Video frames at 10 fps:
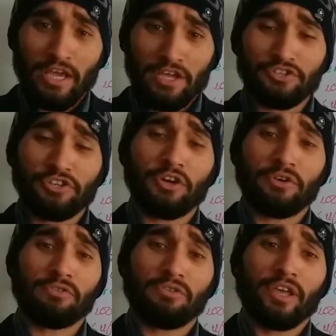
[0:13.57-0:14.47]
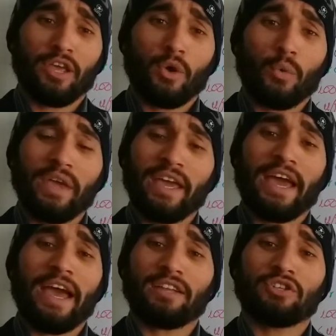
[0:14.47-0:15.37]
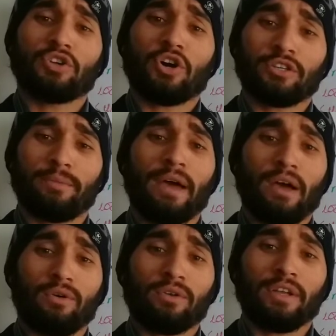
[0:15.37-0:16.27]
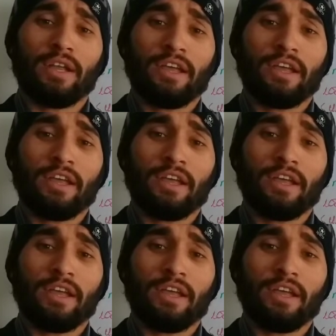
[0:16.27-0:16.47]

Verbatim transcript: As you know, we had talked about